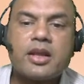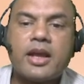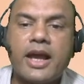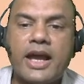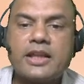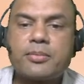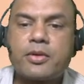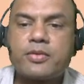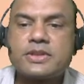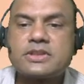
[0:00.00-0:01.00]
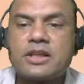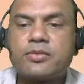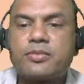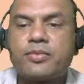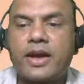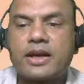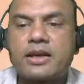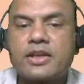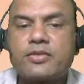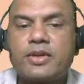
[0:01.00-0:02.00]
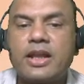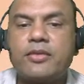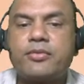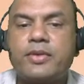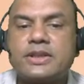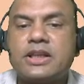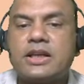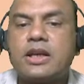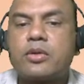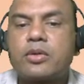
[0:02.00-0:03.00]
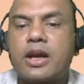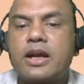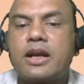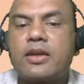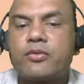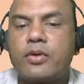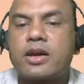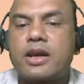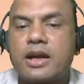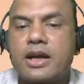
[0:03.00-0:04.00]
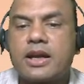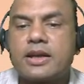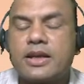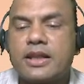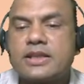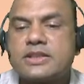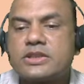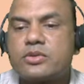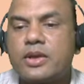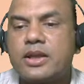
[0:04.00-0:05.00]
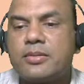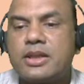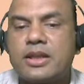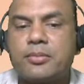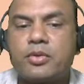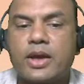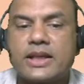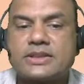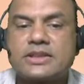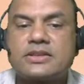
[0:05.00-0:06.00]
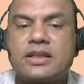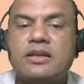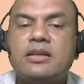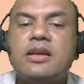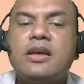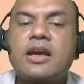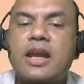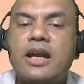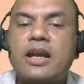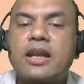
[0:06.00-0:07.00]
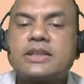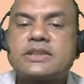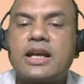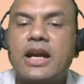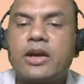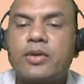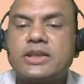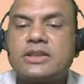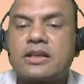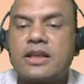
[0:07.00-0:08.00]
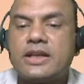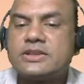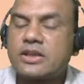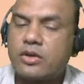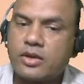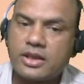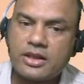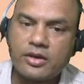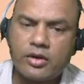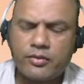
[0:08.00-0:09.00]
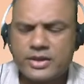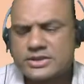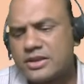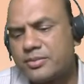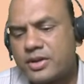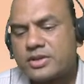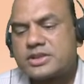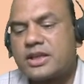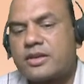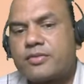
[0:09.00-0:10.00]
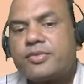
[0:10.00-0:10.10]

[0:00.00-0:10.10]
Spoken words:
As a professional, factors will have facility to credit intelligence to enable them to assess the credit risk and advise their clients accordingly. Obviously, because here